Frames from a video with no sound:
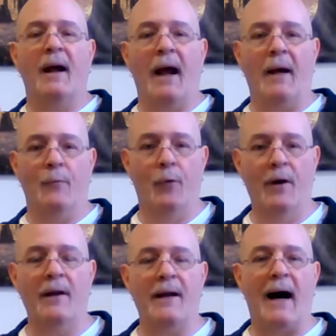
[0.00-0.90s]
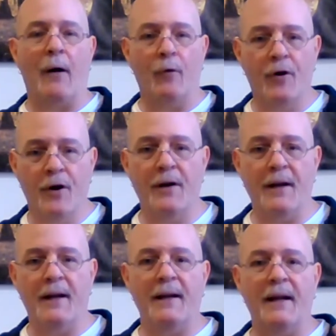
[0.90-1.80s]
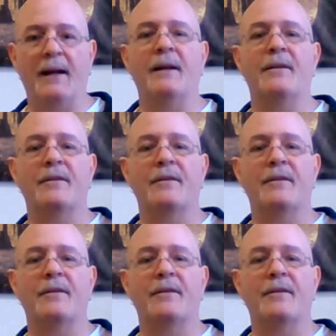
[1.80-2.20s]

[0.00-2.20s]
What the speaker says: and really how good it is